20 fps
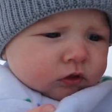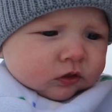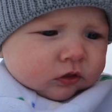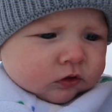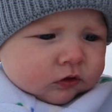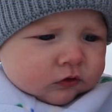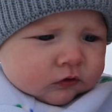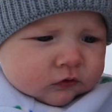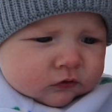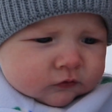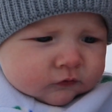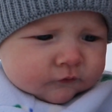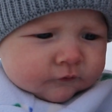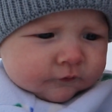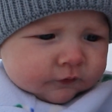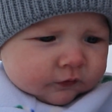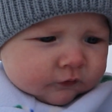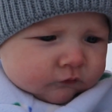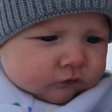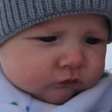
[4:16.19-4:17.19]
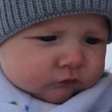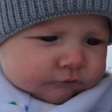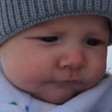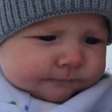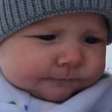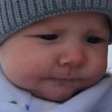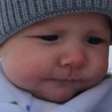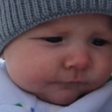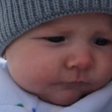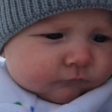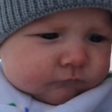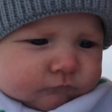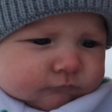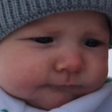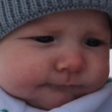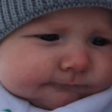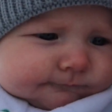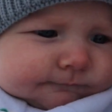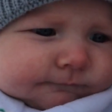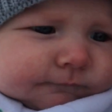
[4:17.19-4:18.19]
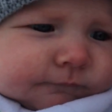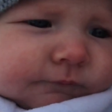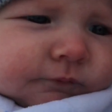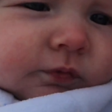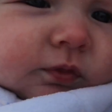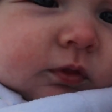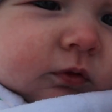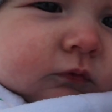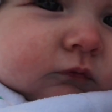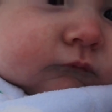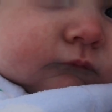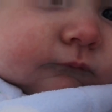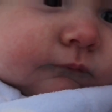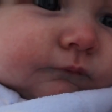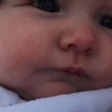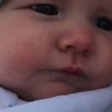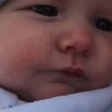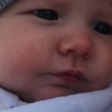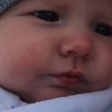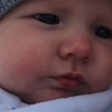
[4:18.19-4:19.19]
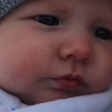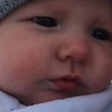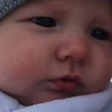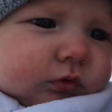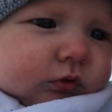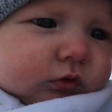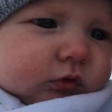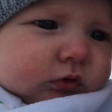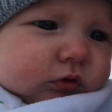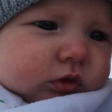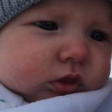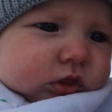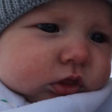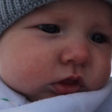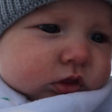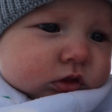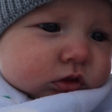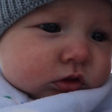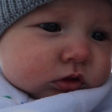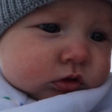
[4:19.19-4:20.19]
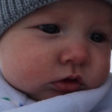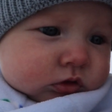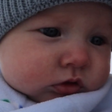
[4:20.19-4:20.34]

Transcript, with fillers: Miss Avery. She looks so cutie.